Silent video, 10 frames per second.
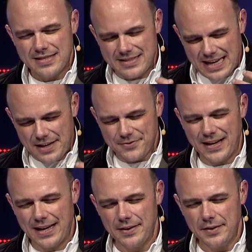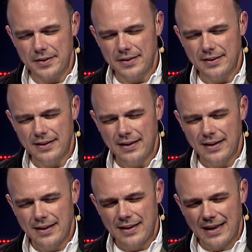Today, Father,
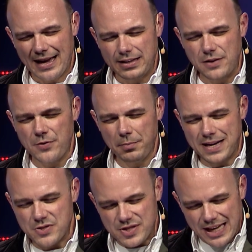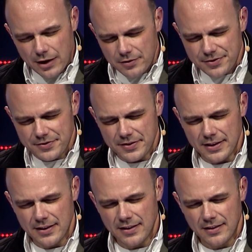I give you myself,
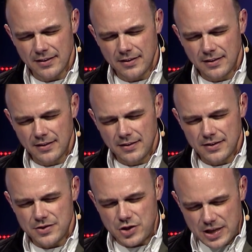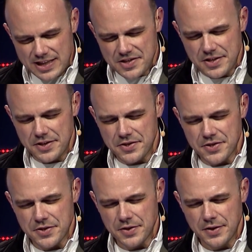
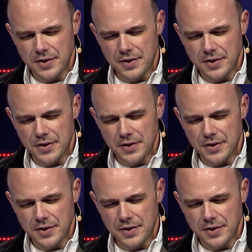Jesus.